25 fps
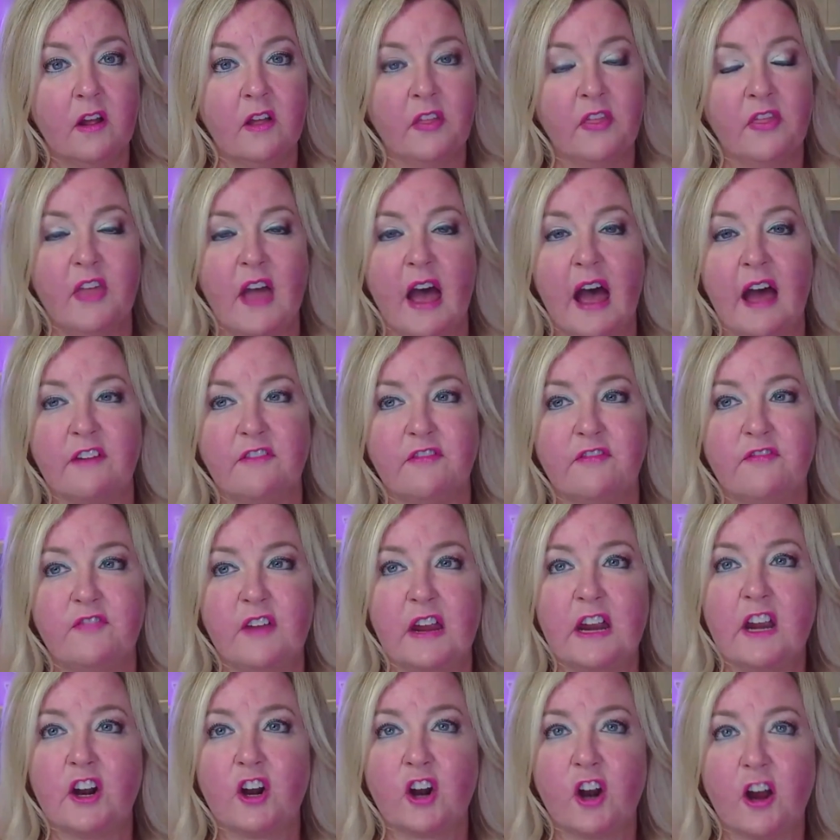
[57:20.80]
that
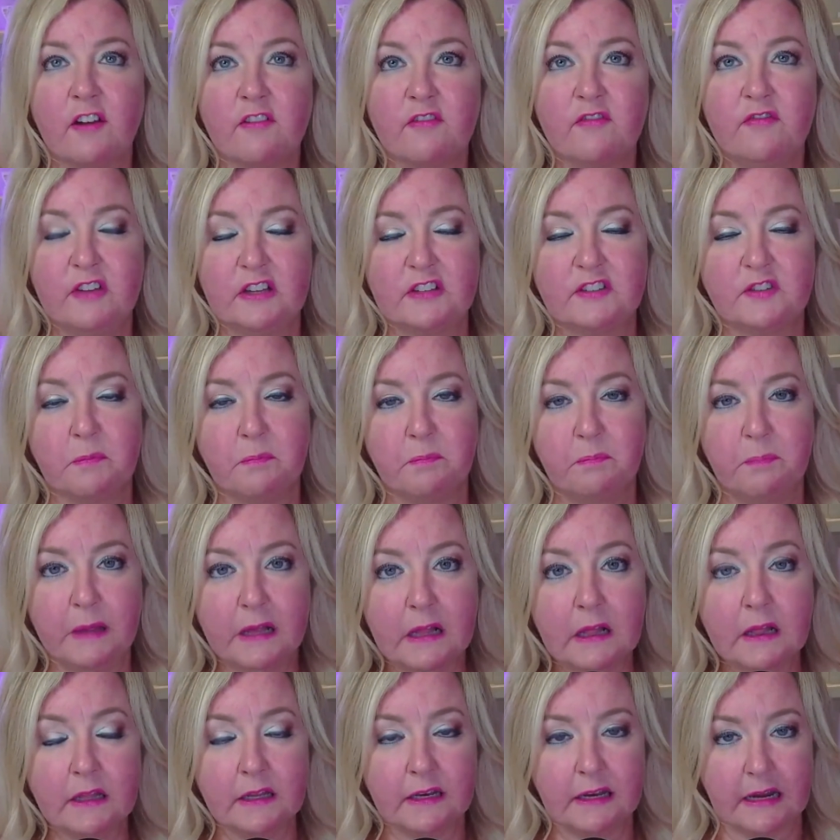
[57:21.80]
fear of
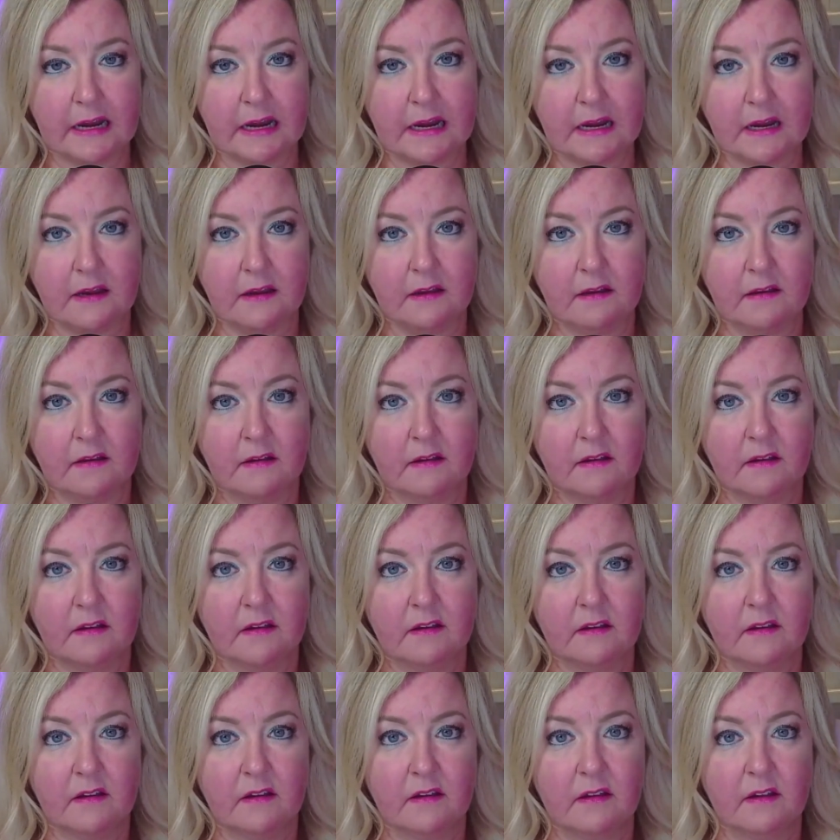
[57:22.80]
visibility
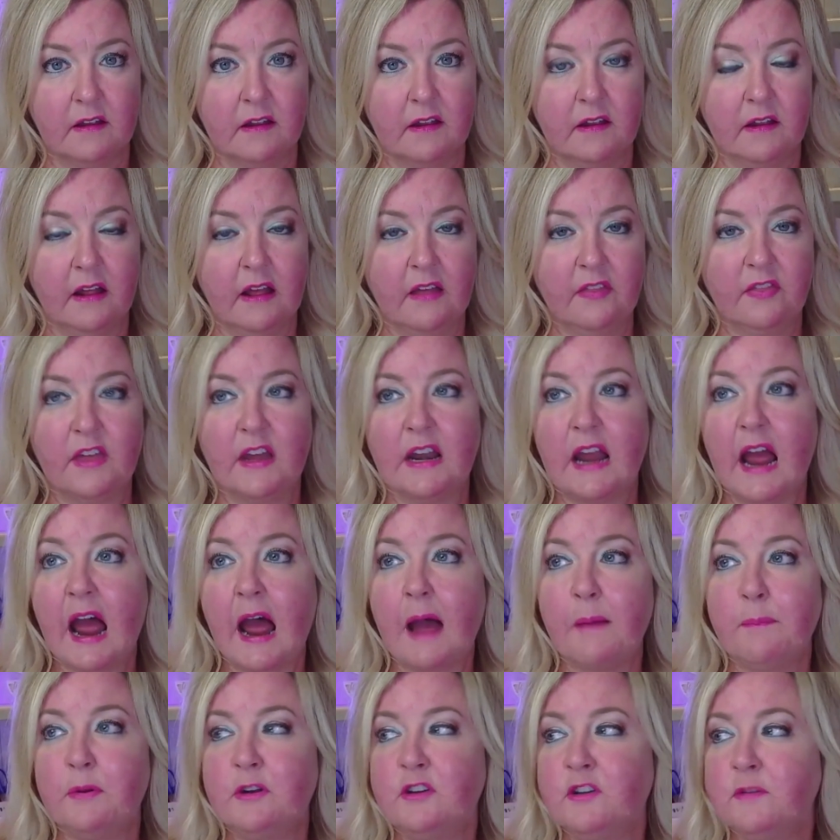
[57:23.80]
that
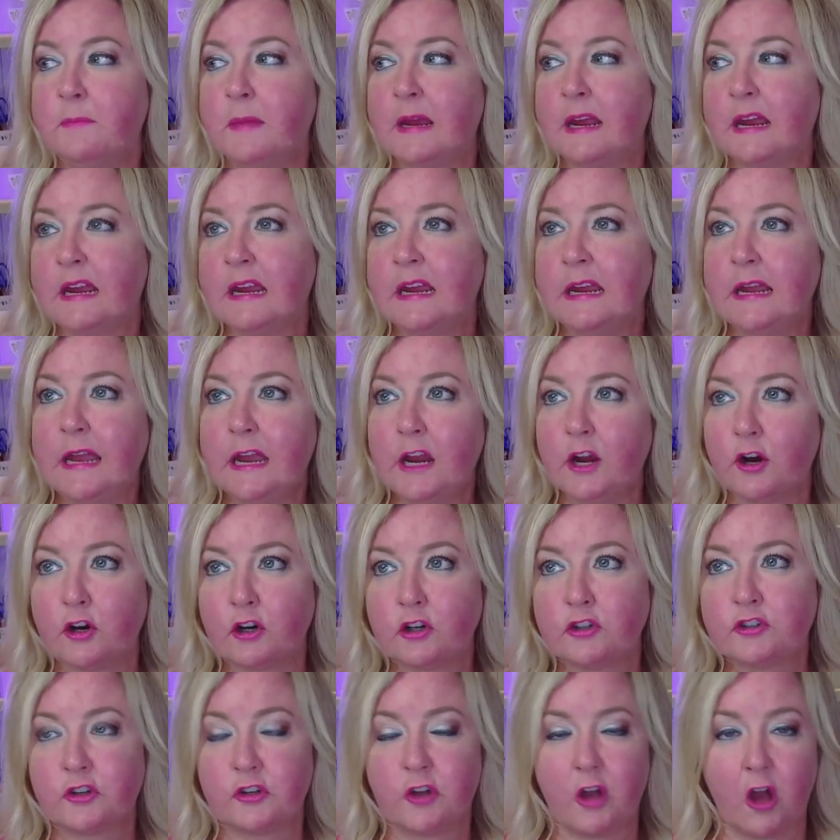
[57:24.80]
happened to me
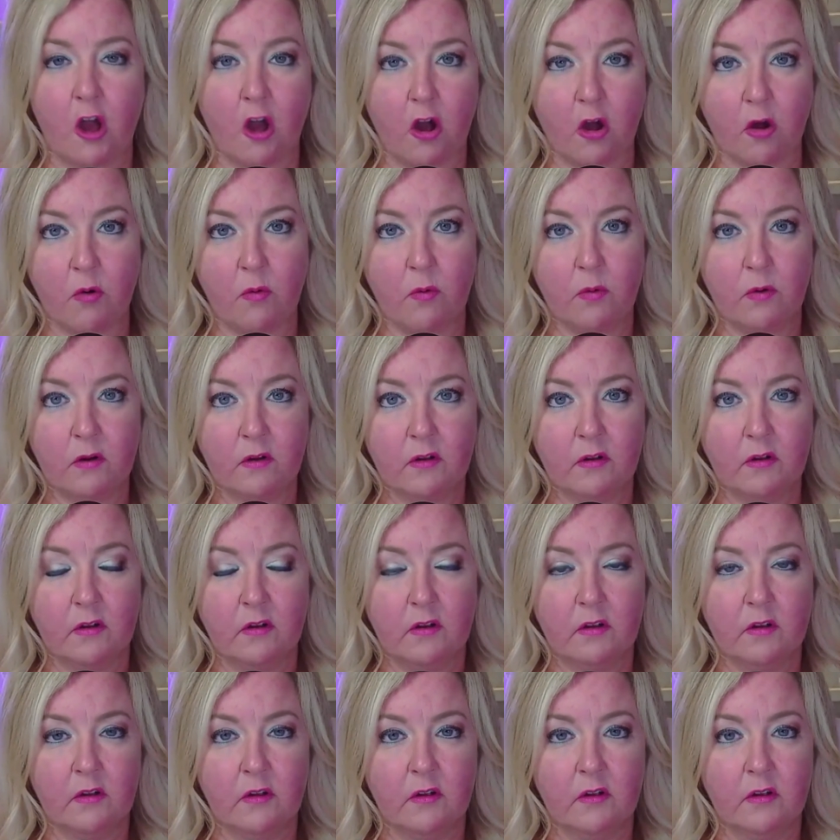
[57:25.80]
years ago
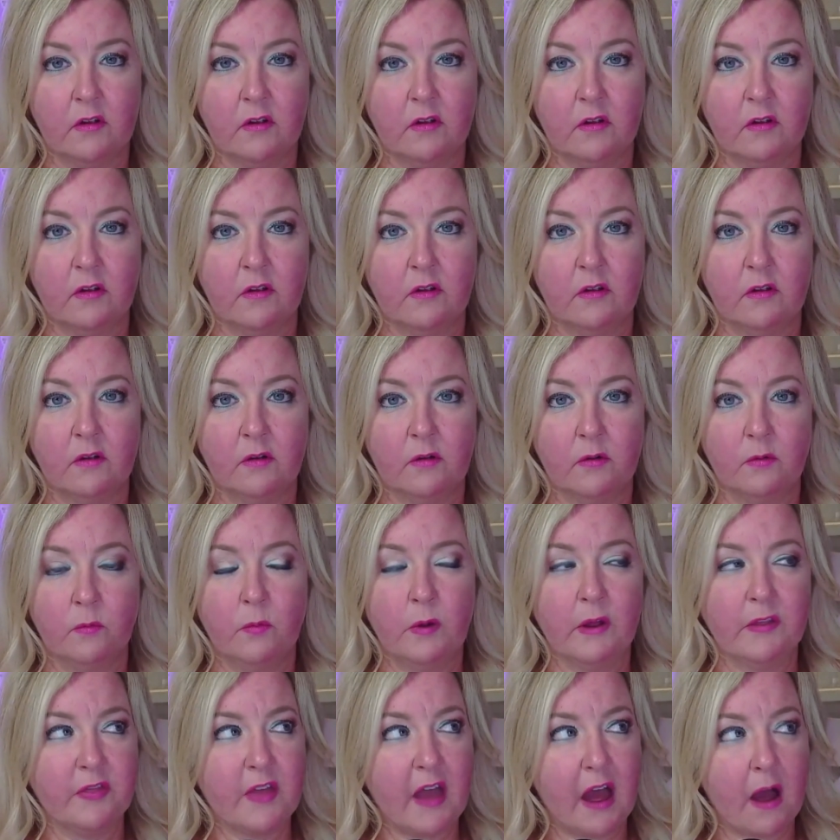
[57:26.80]

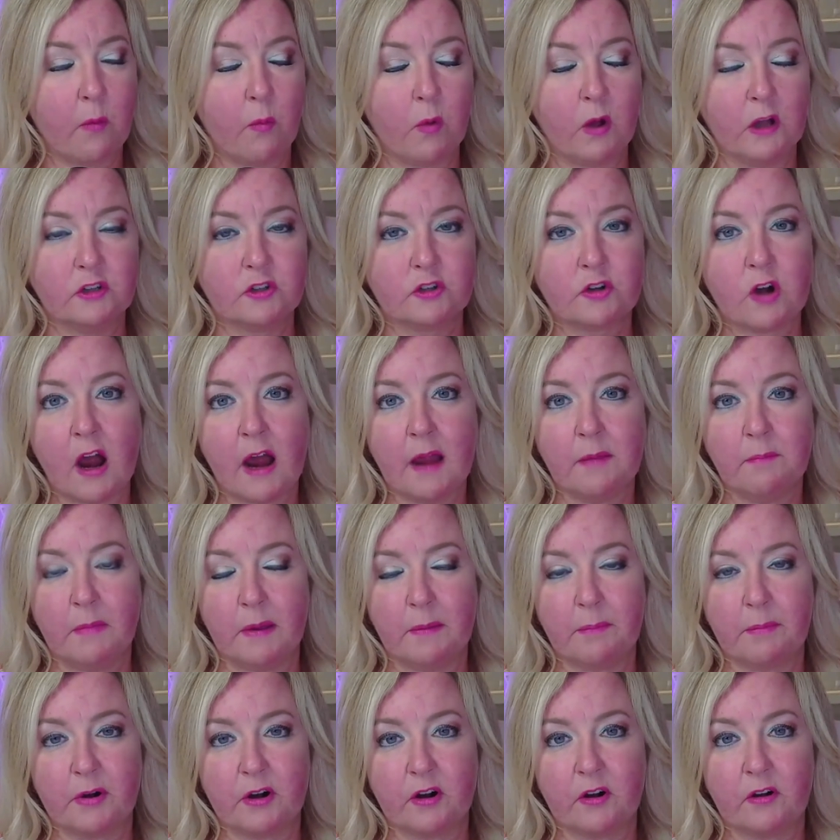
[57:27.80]
with that one tribe
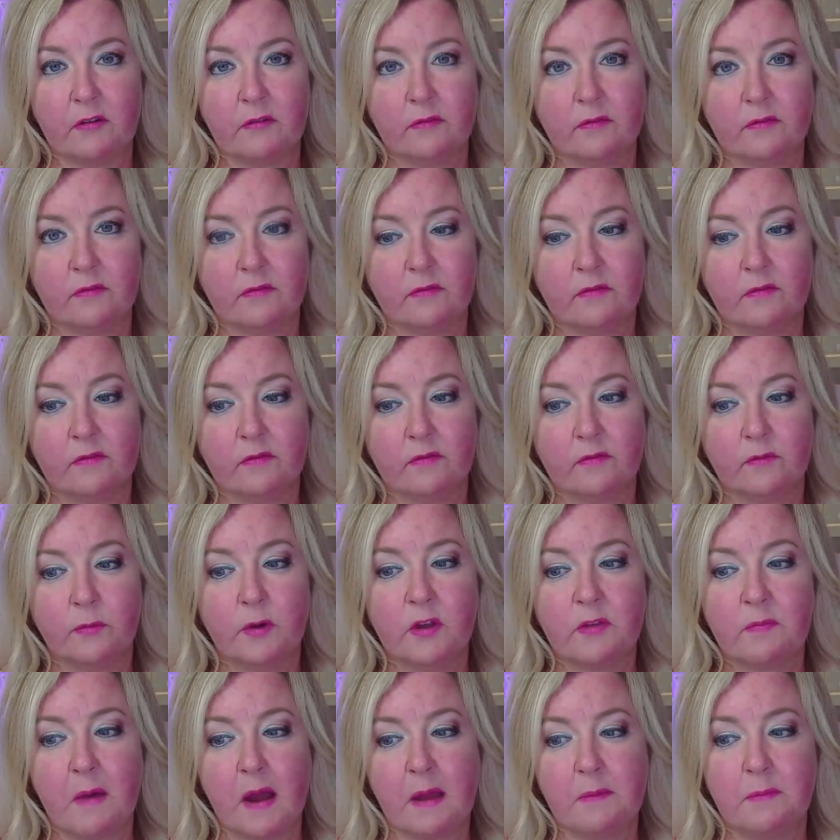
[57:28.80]
member,
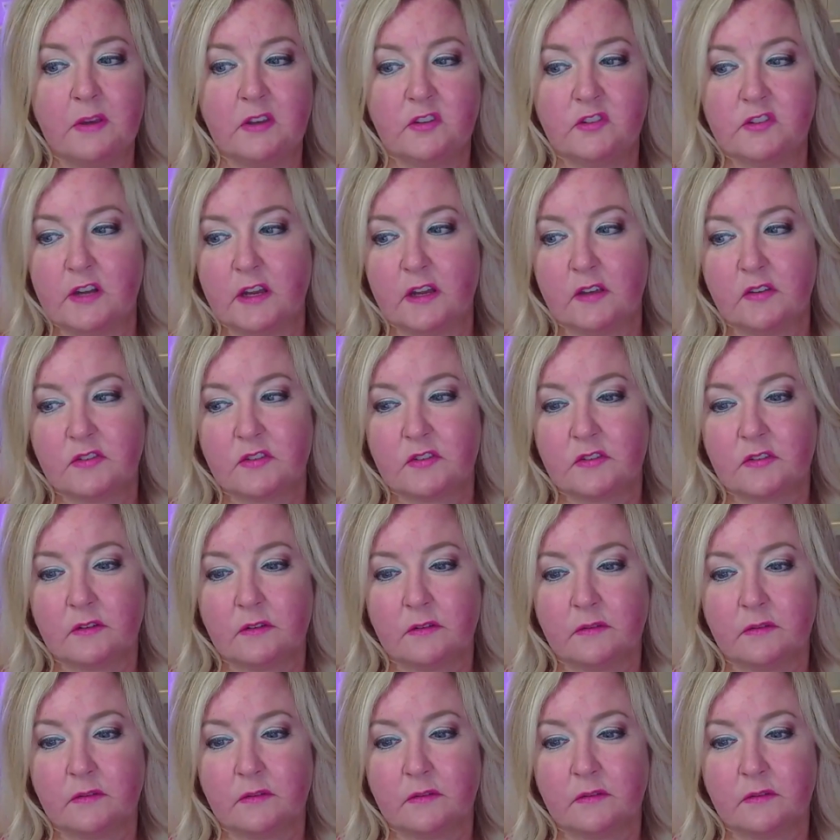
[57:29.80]
with my business.